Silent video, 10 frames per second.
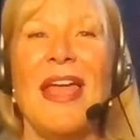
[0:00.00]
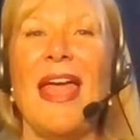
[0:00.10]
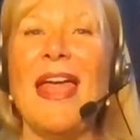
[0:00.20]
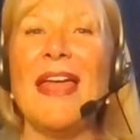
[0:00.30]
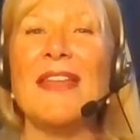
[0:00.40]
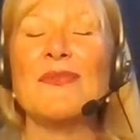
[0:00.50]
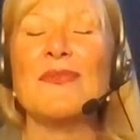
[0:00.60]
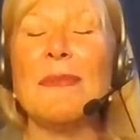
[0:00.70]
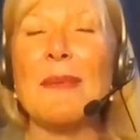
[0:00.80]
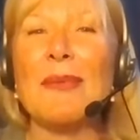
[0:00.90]
And
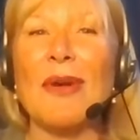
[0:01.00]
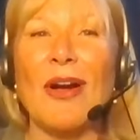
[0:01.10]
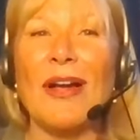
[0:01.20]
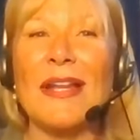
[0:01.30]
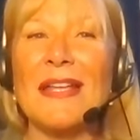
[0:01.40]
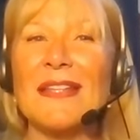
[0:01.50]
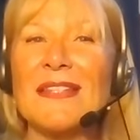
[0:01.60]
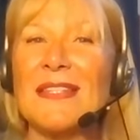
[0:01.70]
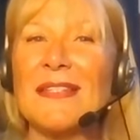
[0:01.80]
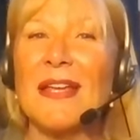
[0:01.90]
remember,
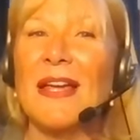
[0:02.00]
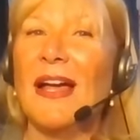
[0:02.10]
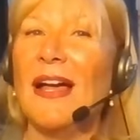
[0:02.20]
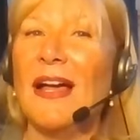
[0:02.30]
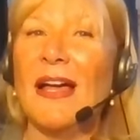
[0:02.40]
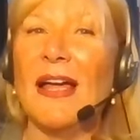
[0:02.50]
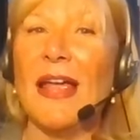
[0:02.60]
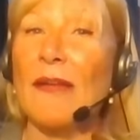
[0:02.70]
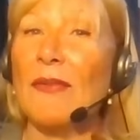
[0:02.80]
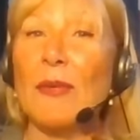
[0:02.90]
audience,
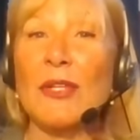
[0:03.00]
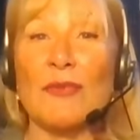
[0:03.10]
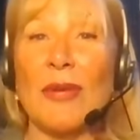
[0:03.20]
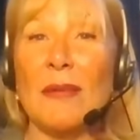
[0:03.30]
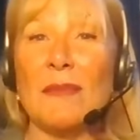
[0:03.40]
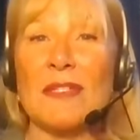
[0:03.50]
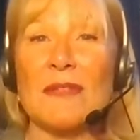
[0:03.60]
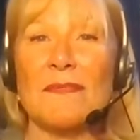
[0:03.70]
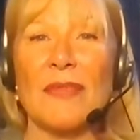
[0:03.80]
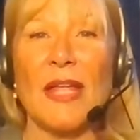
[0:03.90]
everyone dreams,
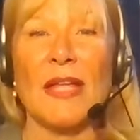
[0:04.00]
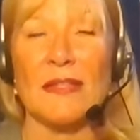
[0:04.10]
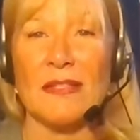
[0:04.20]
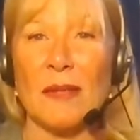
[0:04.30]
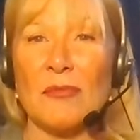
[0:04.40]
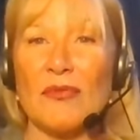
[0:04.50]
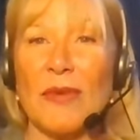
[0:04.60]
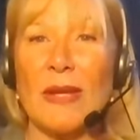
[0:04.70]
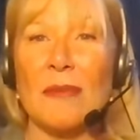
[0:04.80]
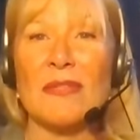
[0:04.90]
and some
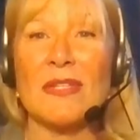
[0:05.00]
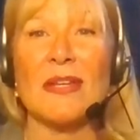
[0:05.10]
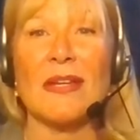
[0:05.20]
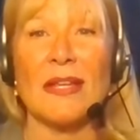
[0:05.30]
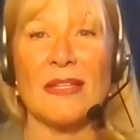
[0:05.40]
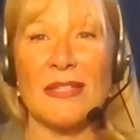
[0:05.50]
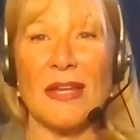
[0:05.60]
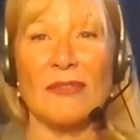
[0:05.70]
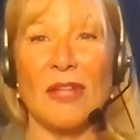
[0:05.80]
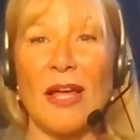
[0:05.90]
dreams can
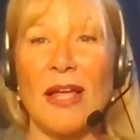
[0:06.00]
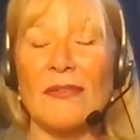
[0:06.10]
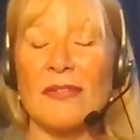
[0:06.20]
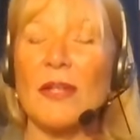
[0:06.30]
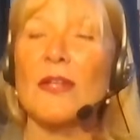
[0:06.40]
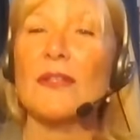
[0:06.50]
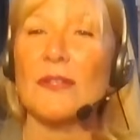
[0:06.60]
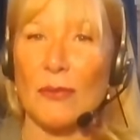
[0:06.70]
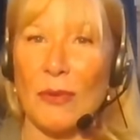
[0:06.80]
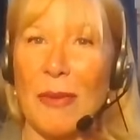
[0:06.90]
save lives.
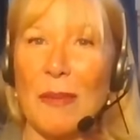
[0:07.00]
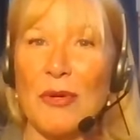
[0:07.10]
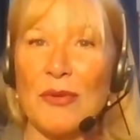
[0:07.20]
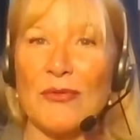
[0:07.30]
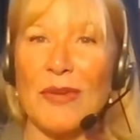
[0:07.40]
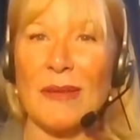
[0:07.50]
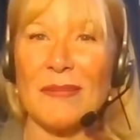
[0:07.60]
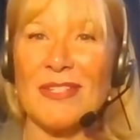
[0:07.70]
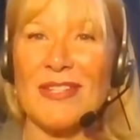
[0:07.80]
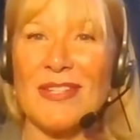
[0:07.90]
So remember your
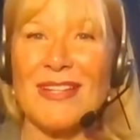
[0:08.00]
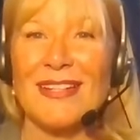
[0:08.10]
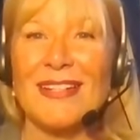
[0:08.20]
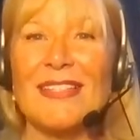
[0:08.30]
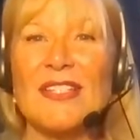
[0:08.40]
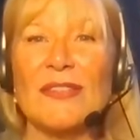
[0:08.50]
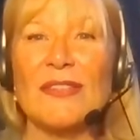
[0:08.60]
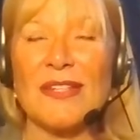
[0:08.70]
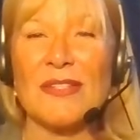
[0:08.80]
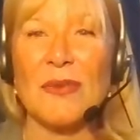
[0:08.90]
dreams. Until
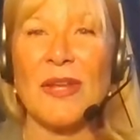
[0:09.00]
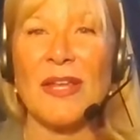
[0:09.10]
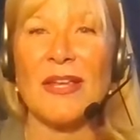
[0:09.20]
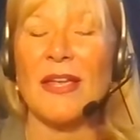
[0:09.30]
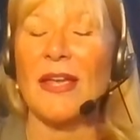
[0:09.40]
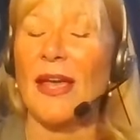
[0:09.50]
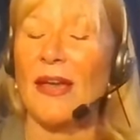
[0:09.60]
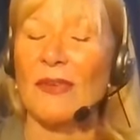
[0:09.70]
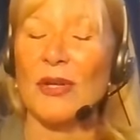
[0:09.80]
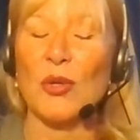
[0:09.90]
next week,
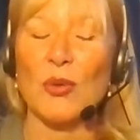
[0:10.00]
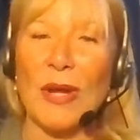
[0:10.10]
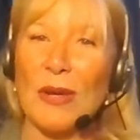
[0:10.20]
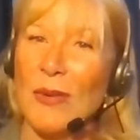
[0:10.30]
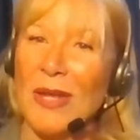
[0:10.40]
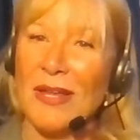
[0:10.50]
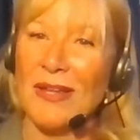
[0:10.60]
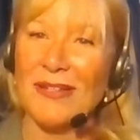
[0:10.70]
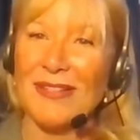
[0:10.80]
have a great week.